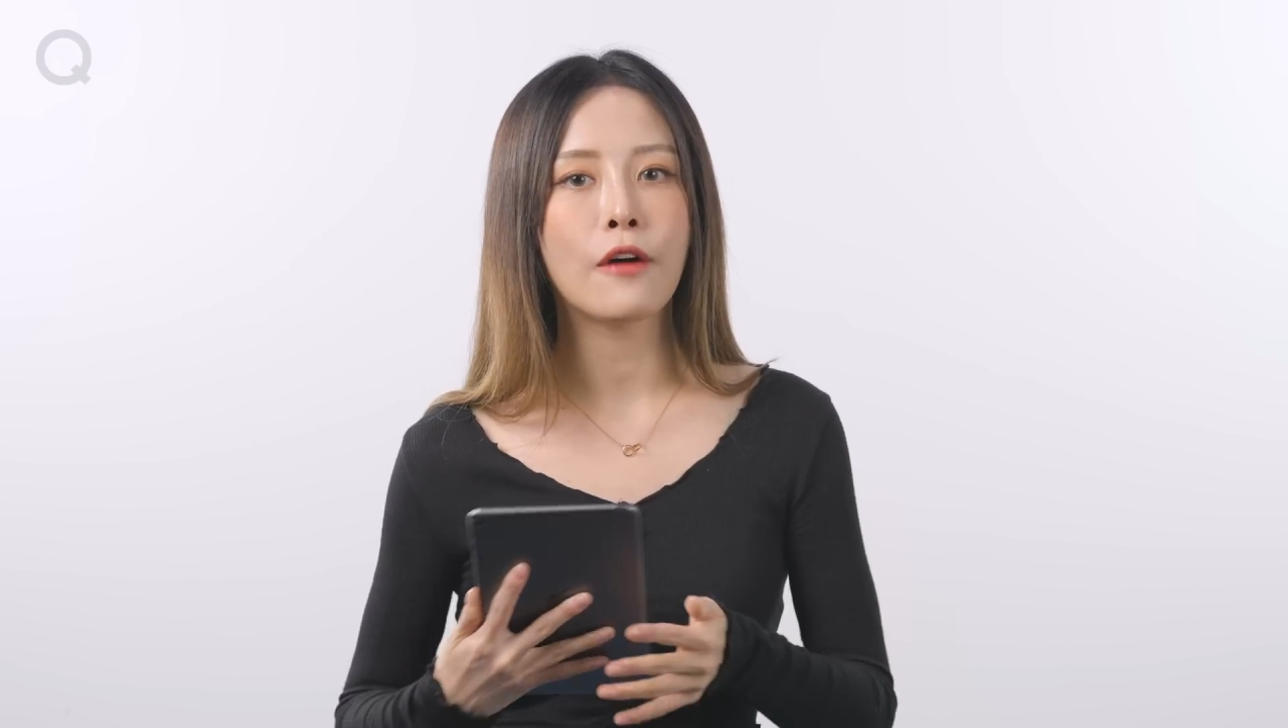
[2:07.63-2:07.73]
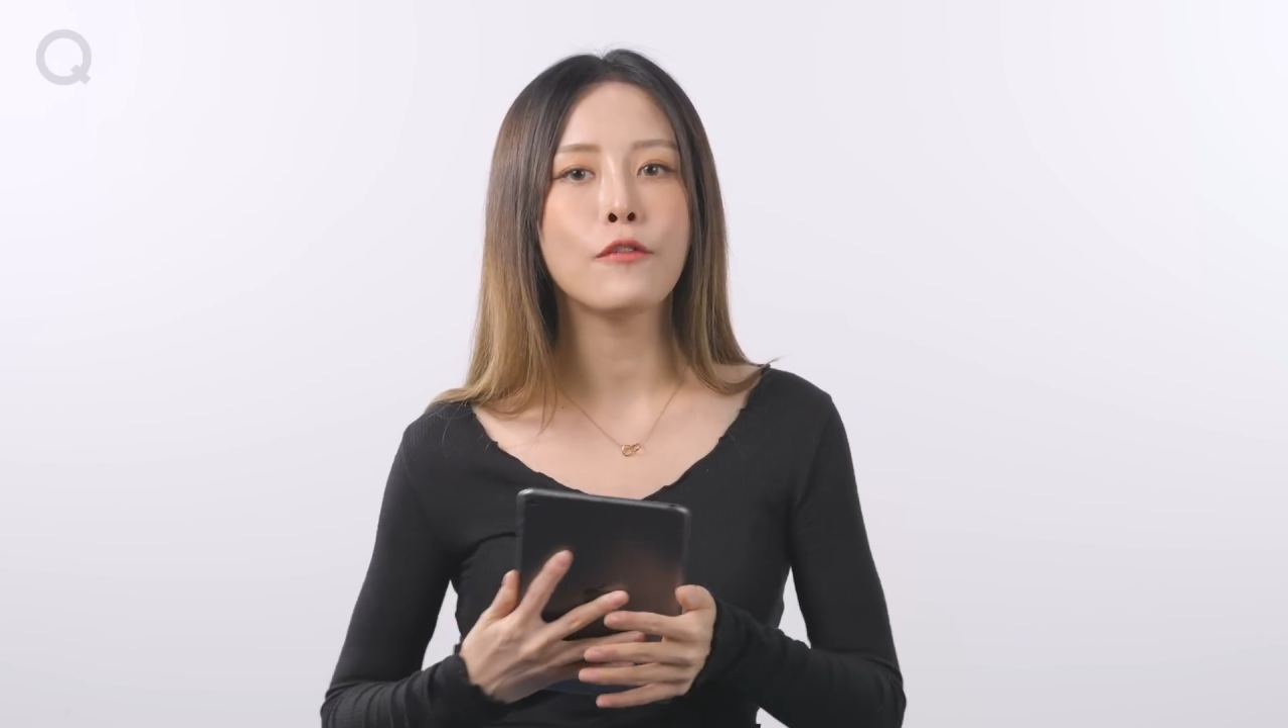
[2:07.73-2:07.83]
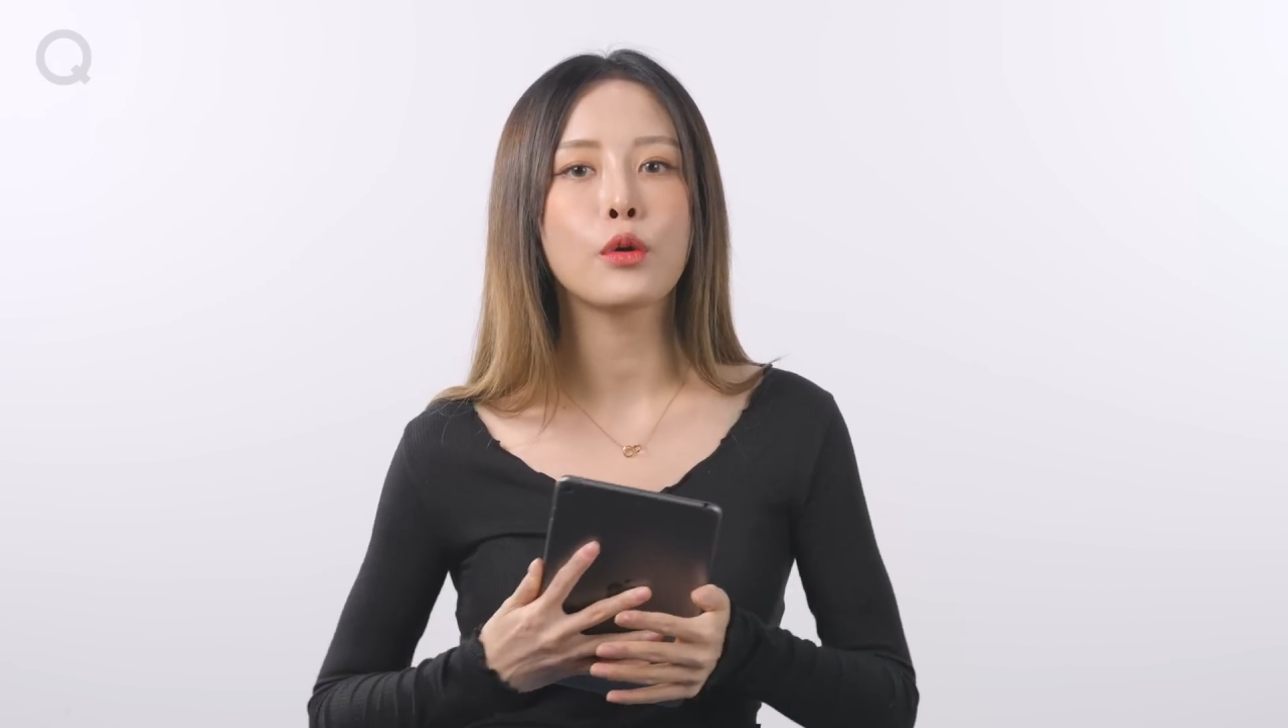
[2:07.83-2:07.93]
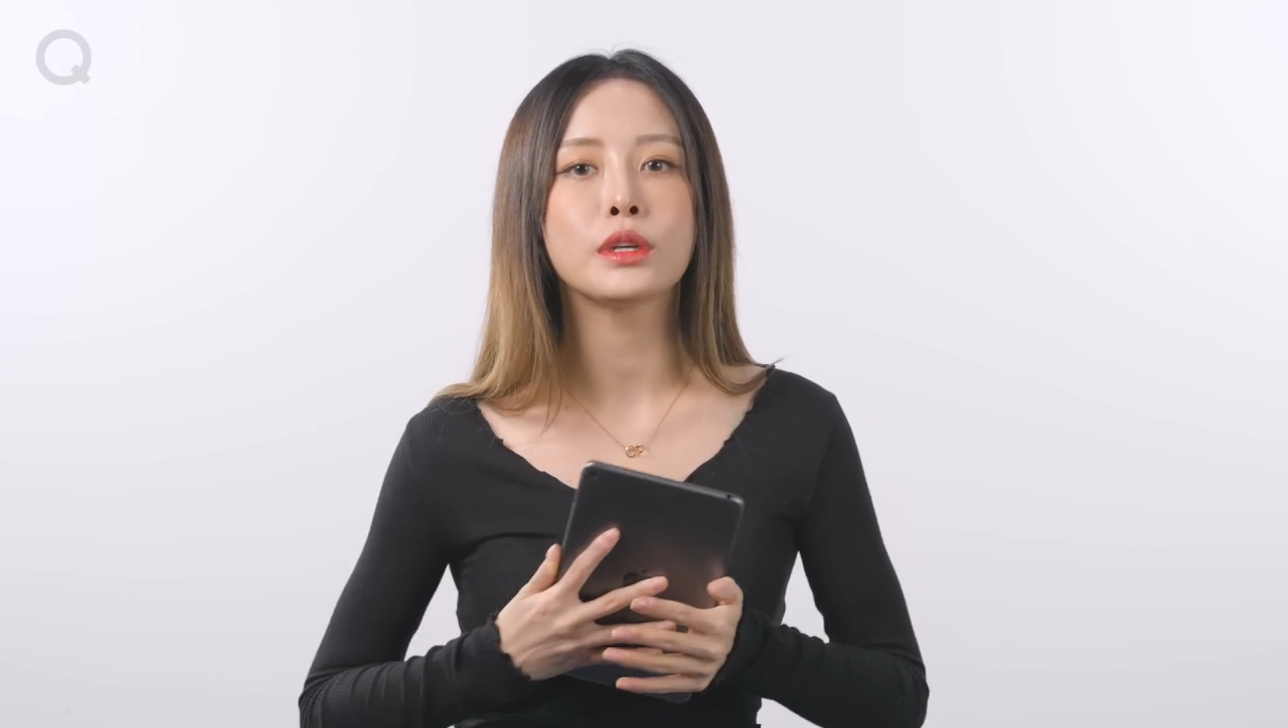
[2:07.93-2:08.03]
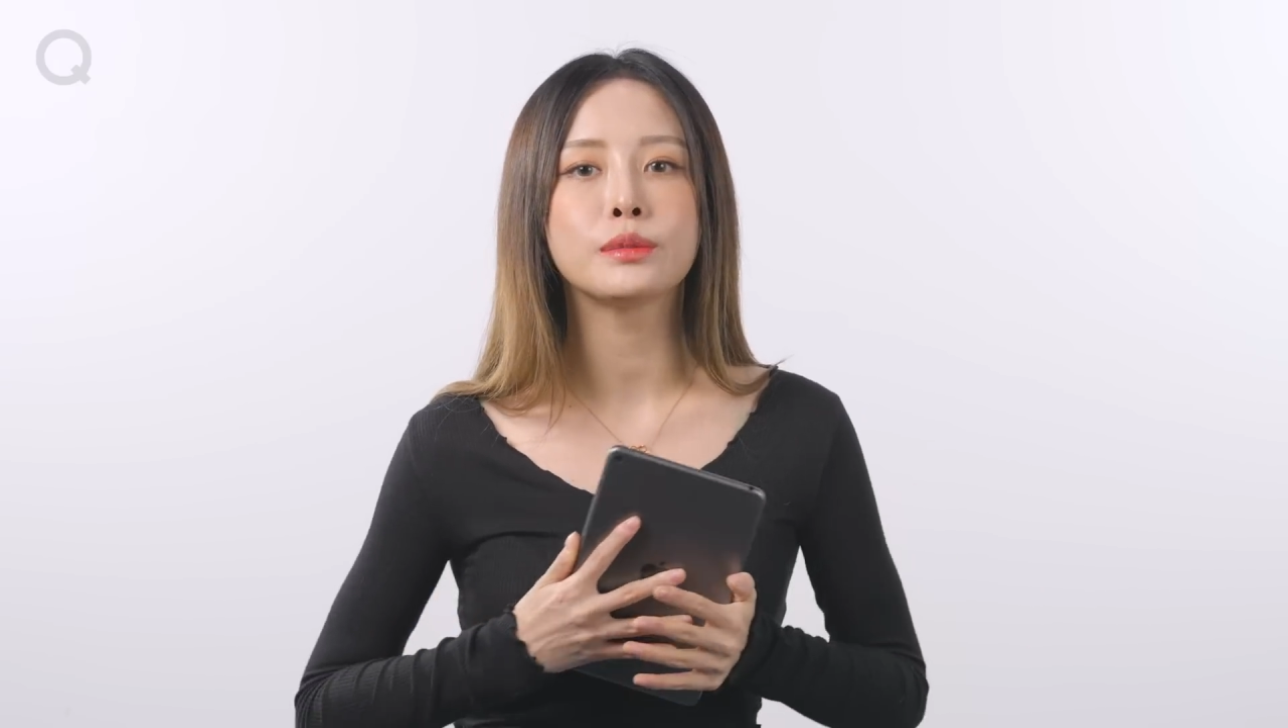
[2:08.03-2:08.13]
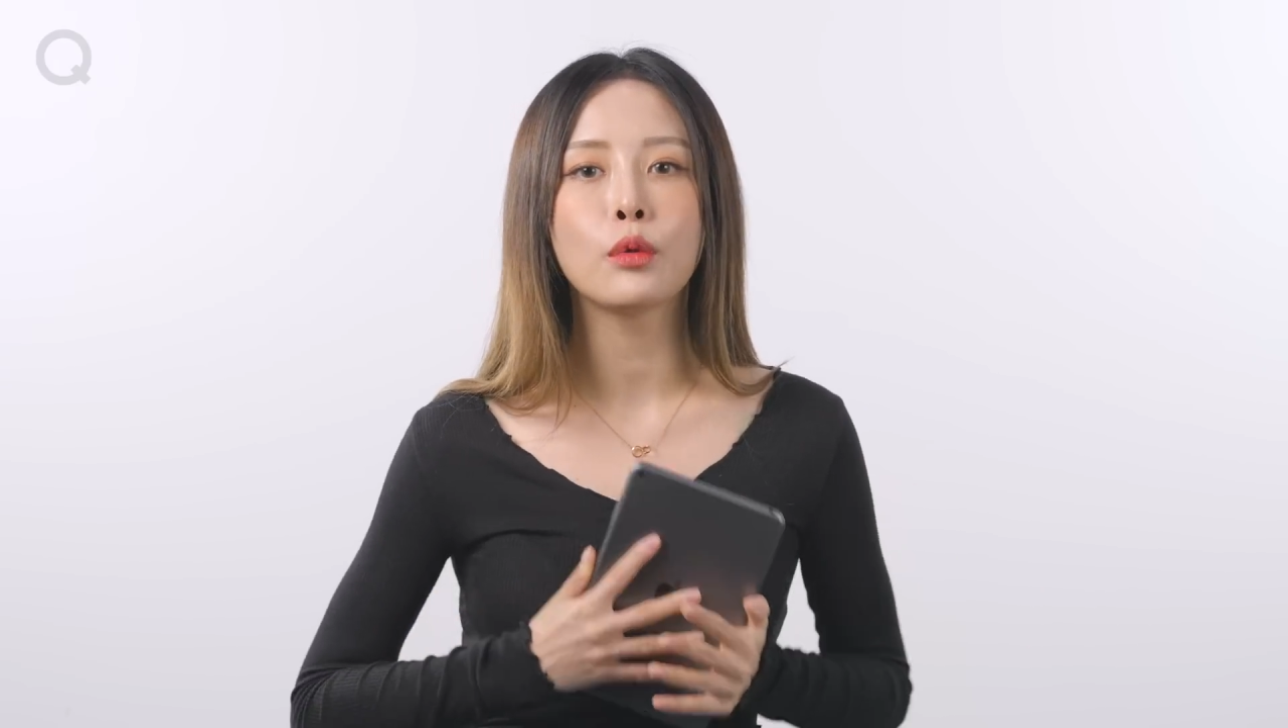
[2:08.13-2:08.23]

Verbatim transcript: I'll focus